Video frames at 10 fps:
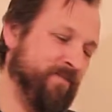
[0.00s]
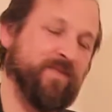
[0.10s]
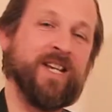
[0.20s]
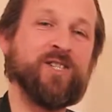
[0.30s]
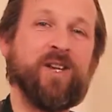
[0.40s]

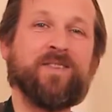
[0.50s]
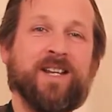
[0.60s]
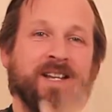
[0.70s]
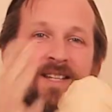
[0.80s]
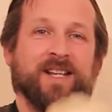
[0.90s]
Right, so you have to
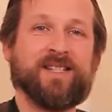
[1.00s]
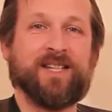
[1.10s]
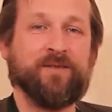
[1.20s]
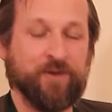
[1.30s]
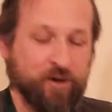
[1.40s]
let that
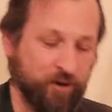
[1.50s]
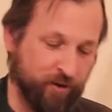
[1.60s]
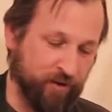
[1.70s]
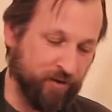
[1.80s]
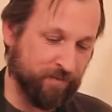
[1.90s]
sit for an hour
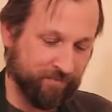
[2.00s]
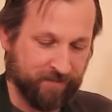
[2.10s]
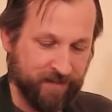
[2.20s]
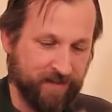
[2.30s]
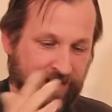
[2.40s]
now, look.
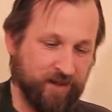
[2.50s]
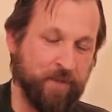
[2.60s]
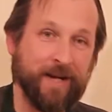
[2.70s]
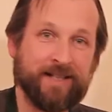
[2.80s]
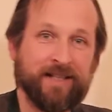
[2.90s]

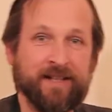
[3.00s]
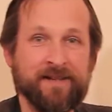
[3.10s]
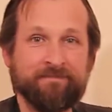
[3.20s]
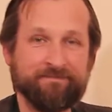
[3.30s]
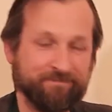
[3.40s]
Come back to it then.